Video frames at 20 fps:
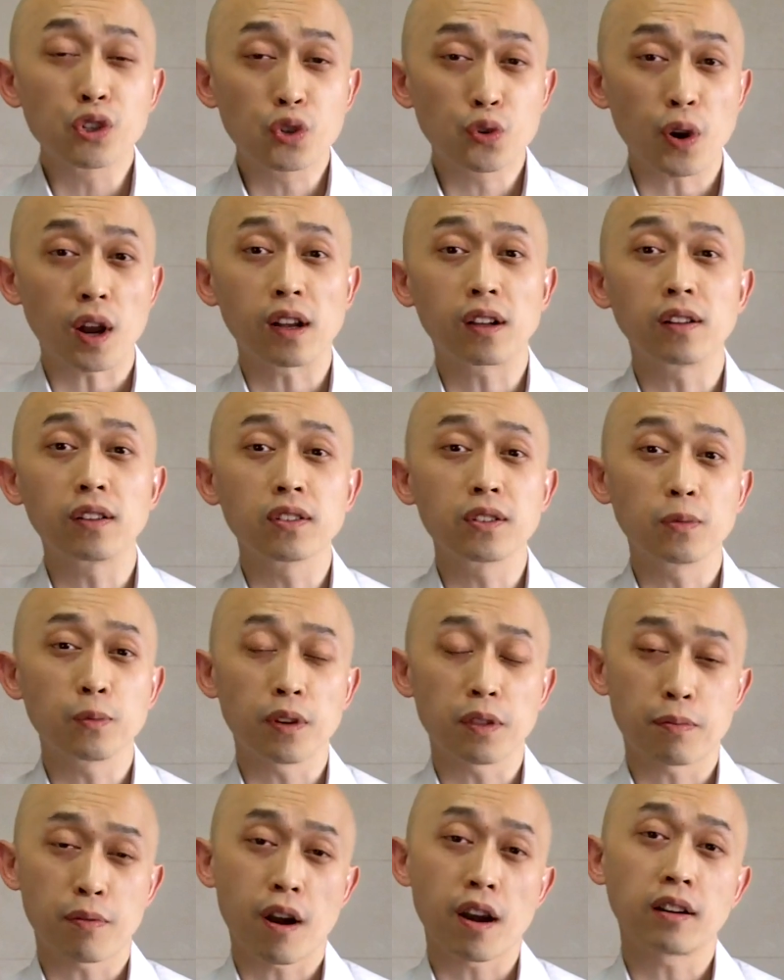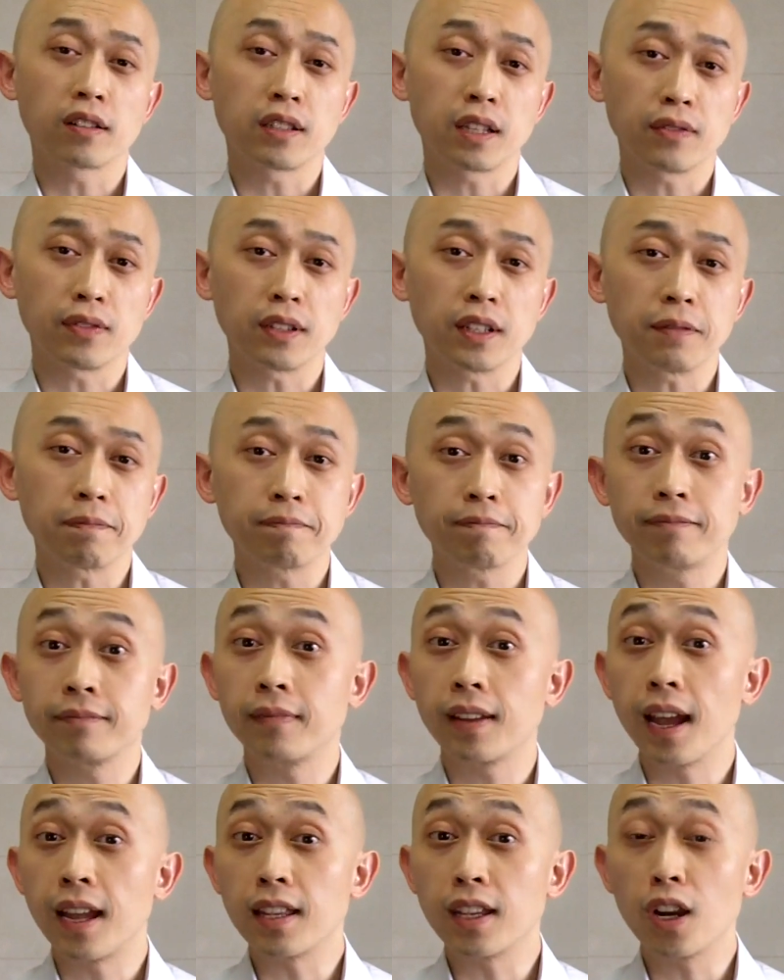struggles with productivity.
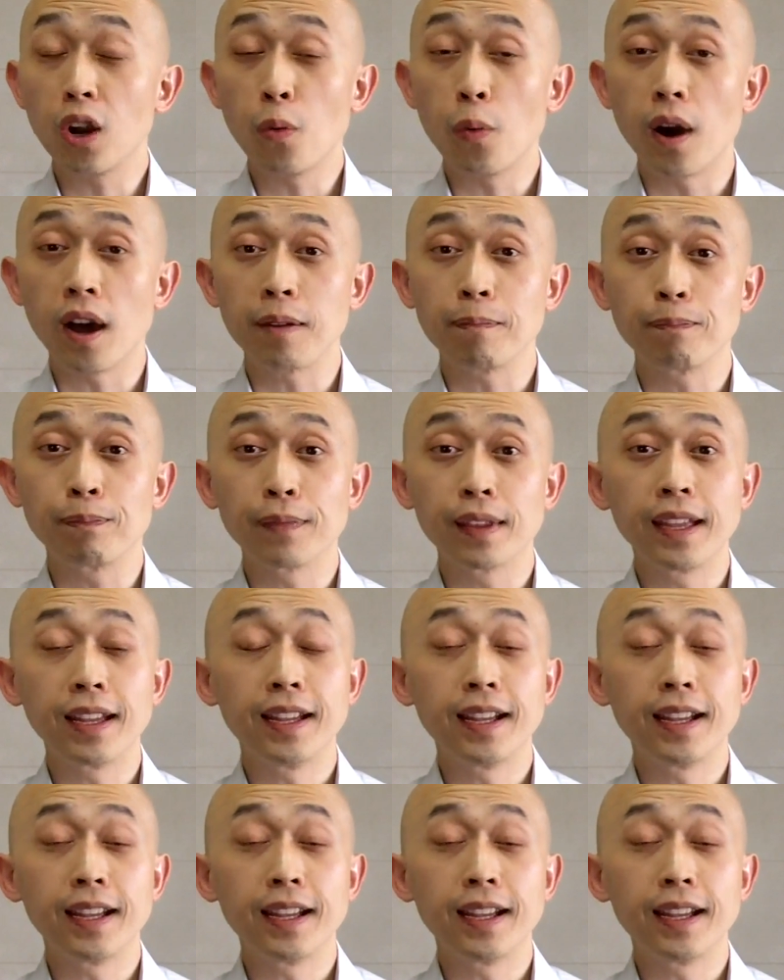And you know what?